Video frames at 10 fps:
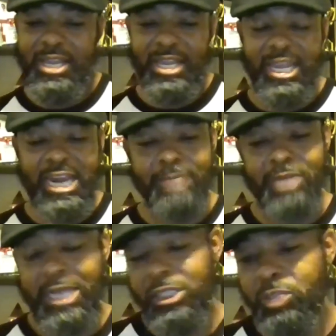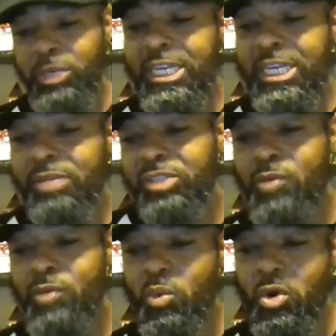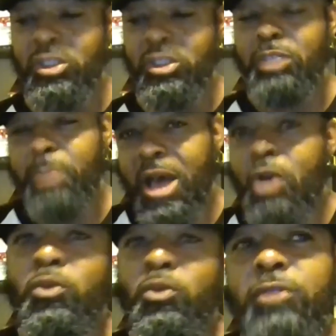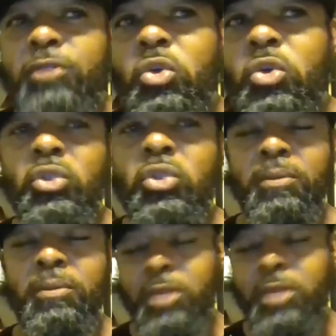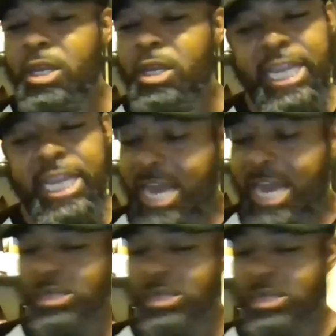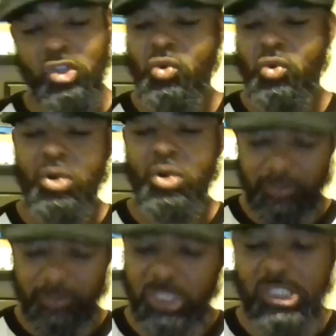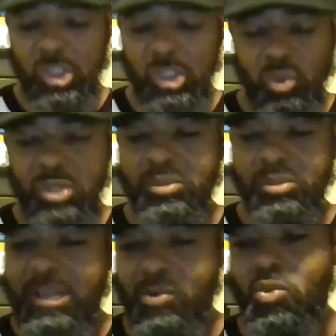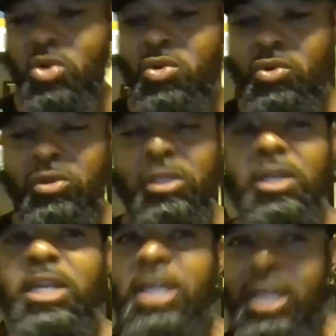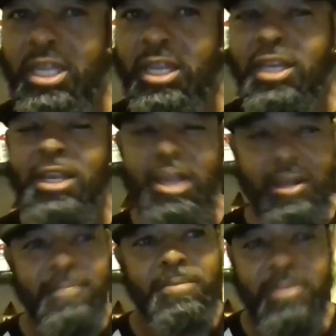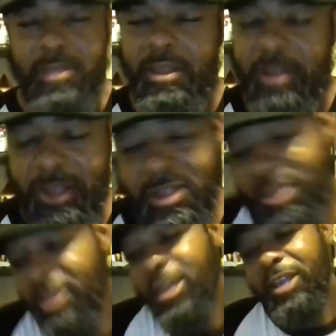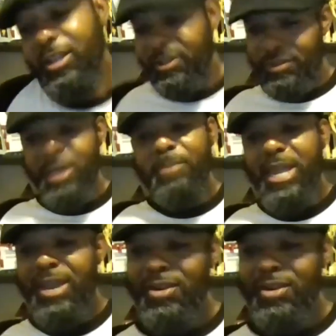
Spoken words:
And I just believe them 7 words is powerful if you use them. They ain't got to be a certain order, but just use them 7 words. And hey, I'm here.